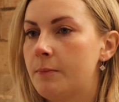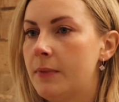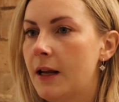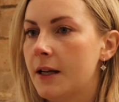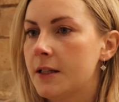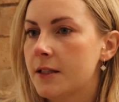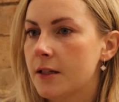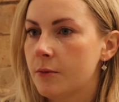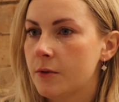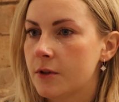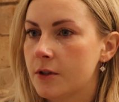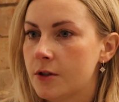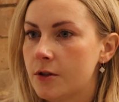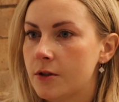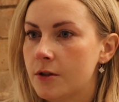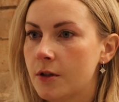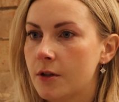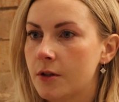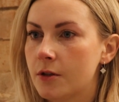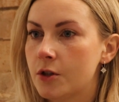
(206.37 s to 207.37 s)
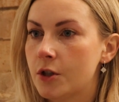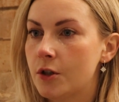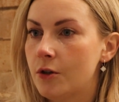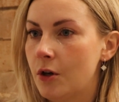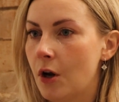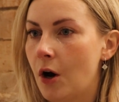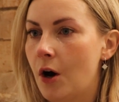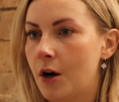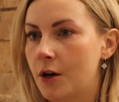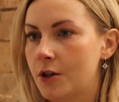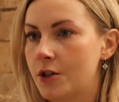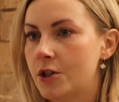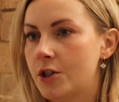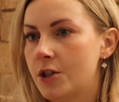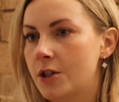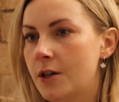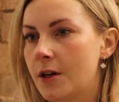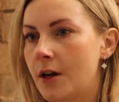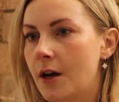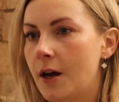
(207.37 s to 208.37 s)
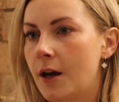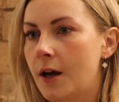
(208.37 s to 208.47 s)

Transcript: bladder was too large.